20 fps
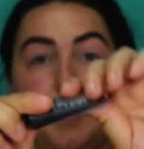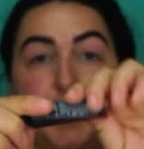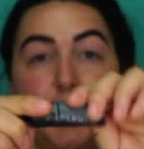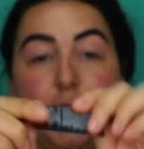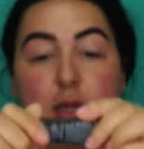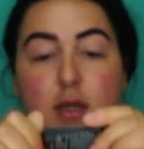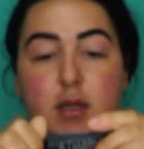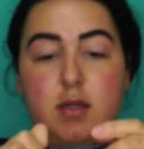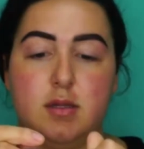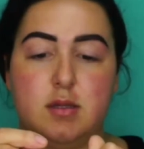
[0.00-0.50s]

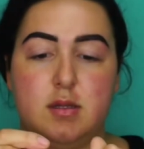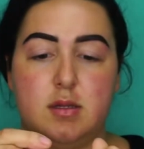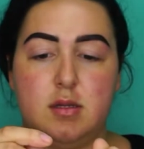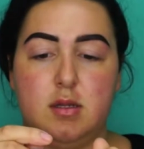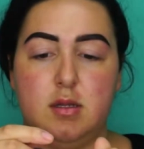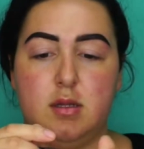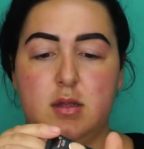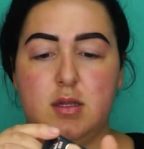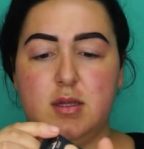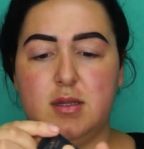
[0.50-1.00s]

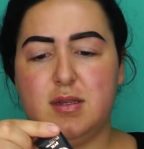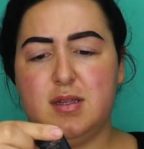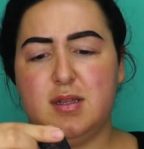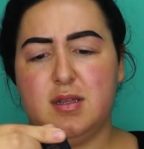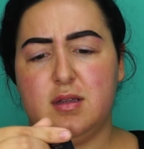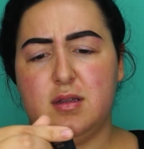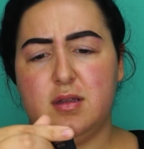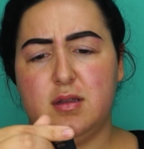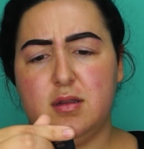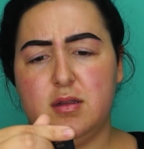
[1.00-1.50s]
base. This
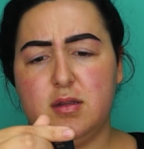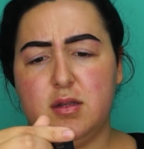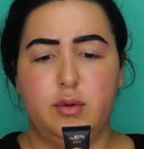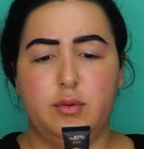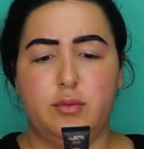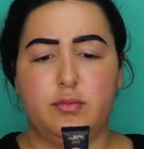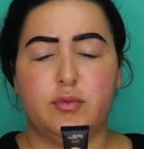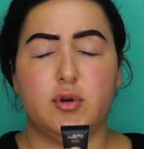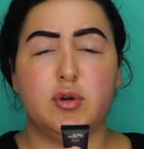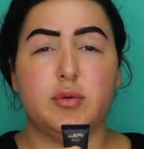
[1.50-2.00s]
is
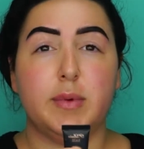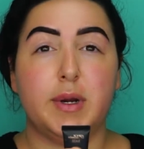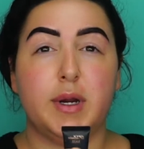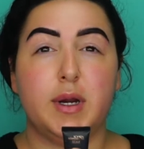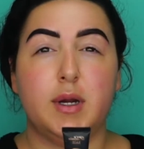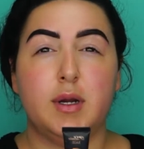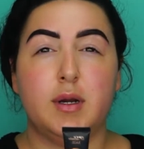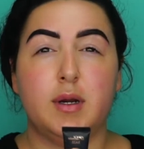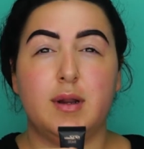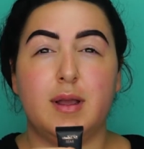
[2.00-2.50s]

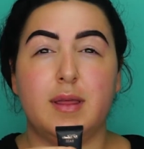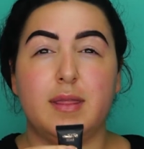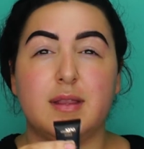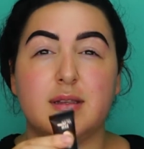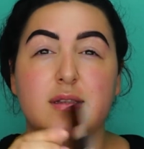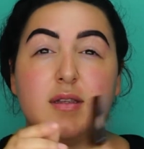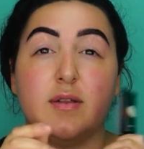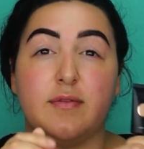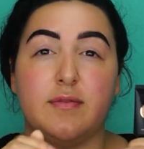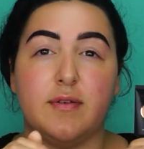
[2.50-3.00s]
Rumor.
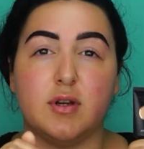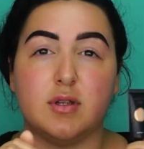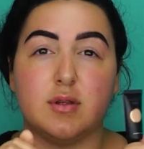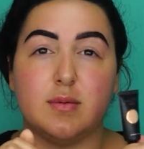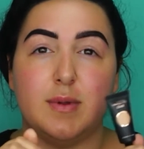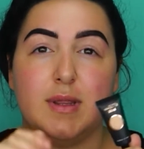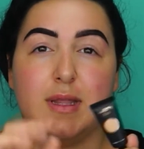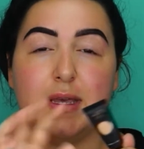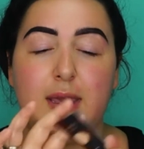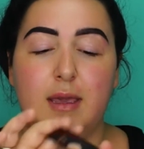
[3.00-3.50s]
This is the first
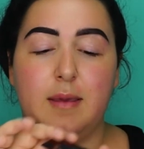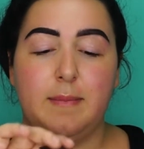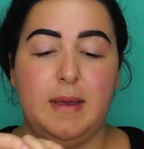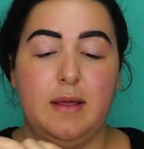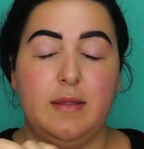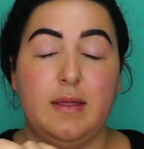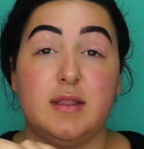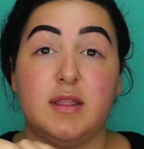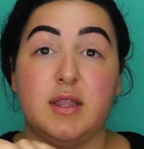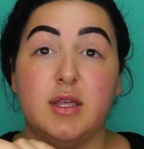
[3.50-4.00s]
one that came
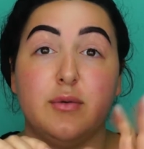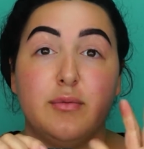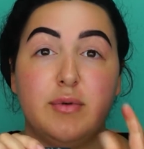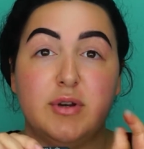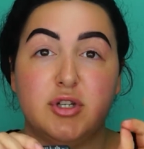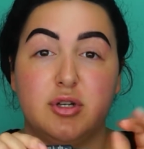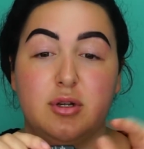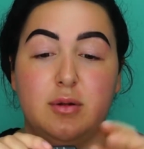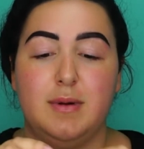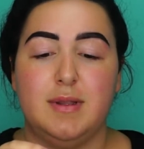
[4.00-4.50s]
out, like the
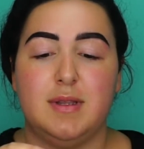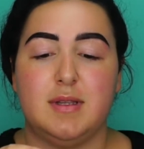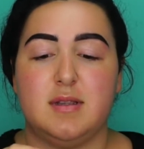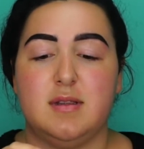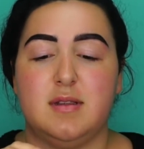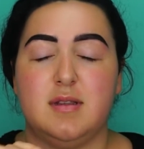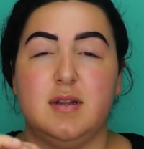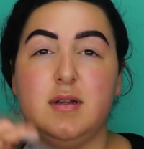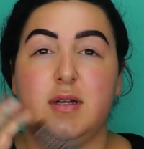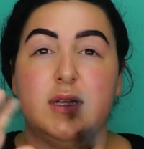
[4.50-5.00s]
original one. This
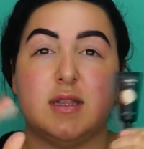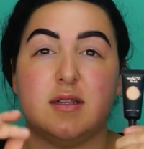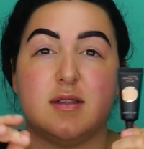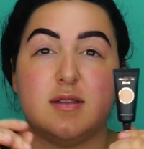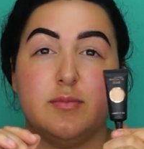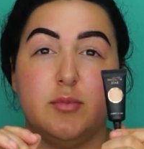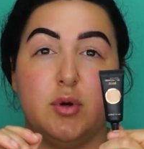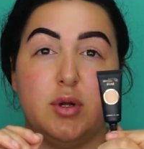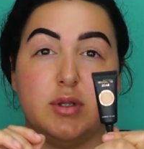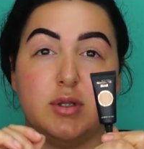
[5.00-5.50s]
is still like the
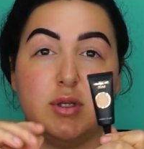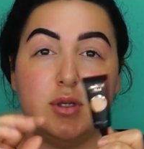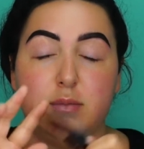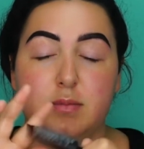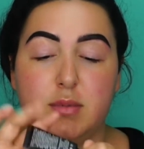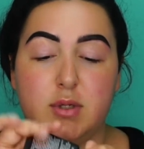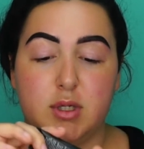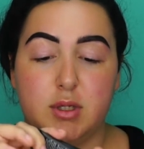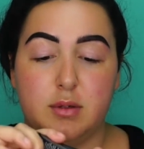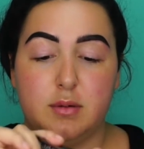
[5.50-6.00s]
small
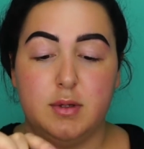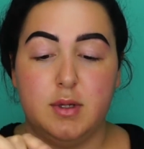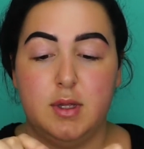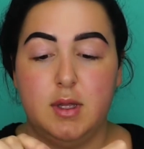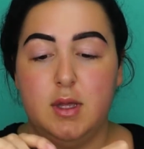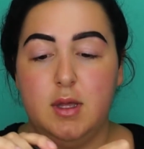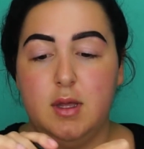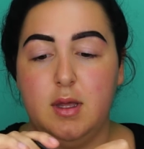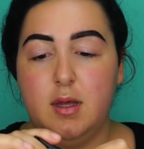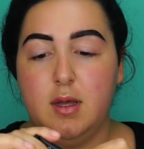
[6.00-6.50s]
tube too.
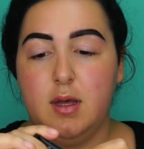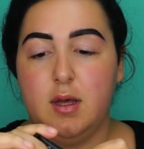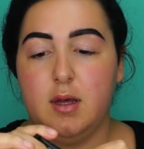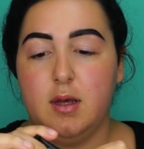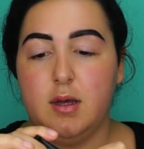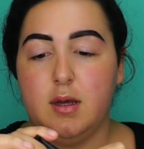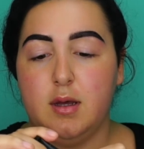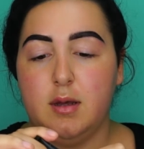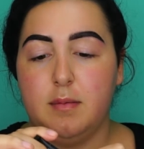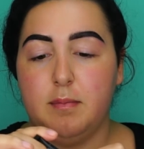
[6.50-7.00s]

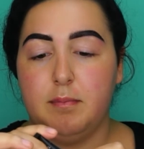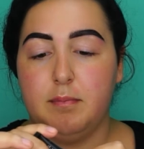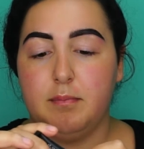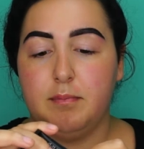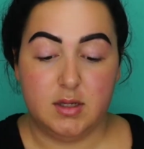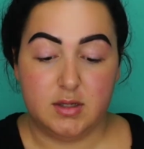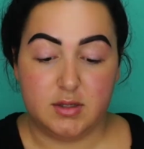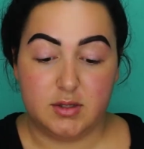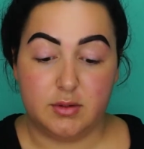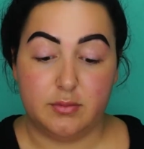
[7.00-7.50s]

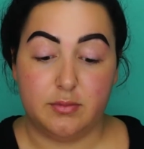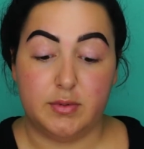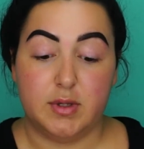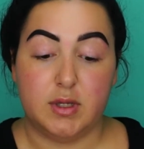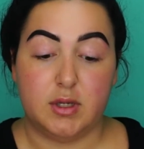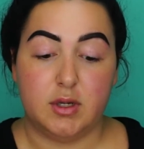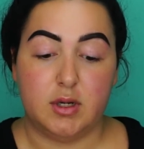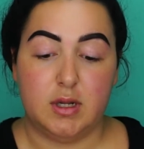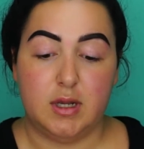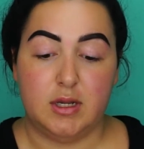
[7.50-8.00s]
This is a
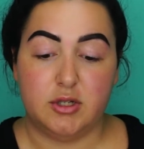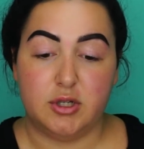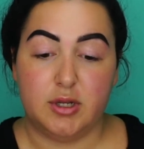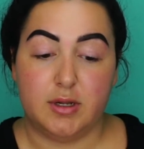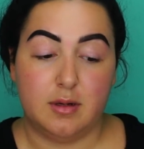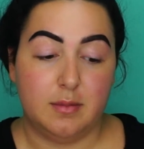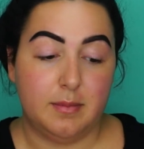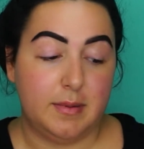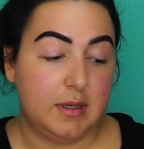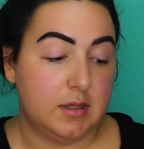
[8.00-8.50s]
really good
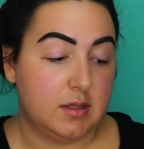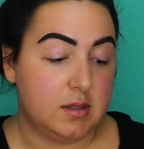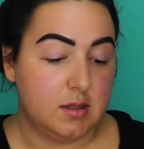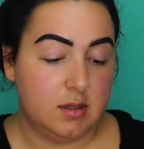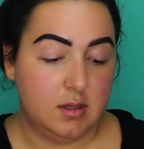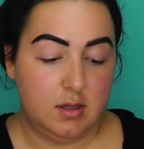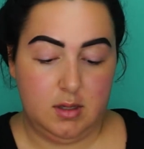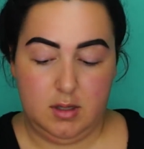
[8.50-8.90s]
eyeshadow base.